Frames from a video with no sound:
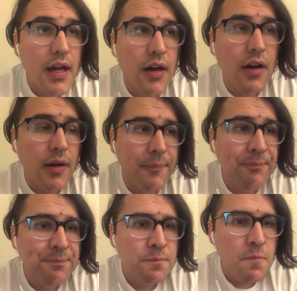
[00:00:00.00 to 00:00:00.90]
I
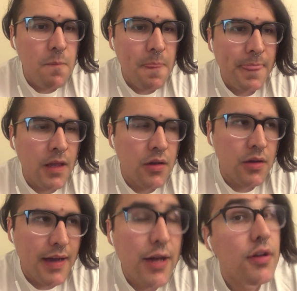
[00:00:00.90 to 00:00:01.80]

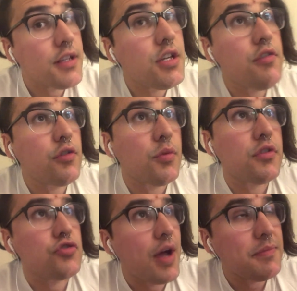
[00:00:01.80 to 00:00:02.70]
don't like to use the
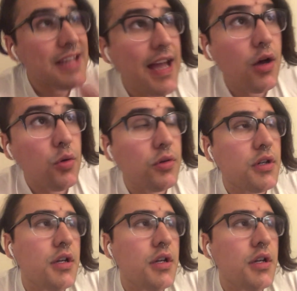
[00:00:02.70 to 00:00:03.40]
word dropped out.